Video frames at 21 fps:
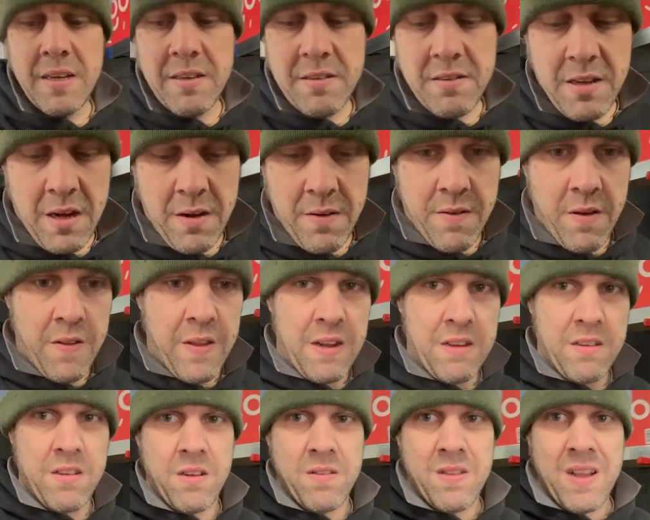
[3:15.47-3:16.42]
So I've got
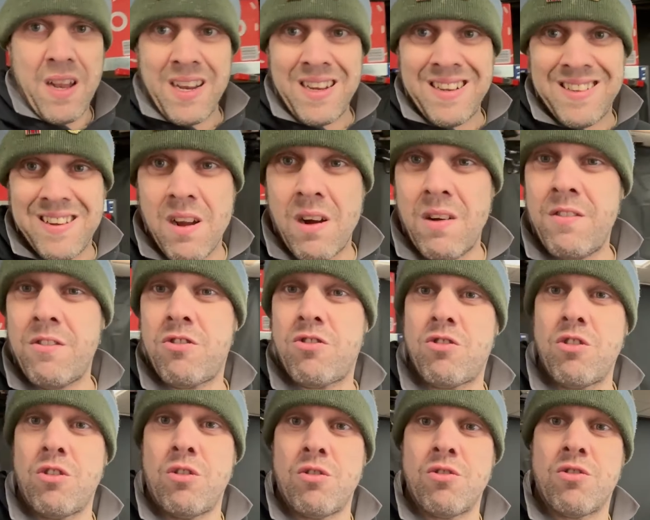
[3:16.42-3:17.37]
that to do. Then I need to go in the
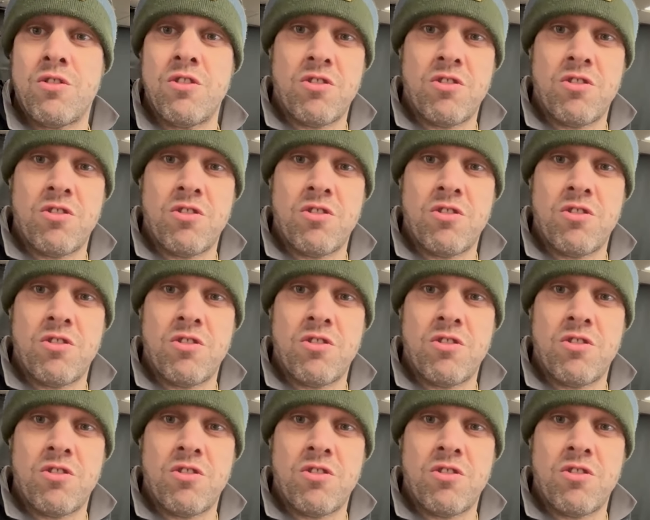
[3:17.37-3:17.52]
stores.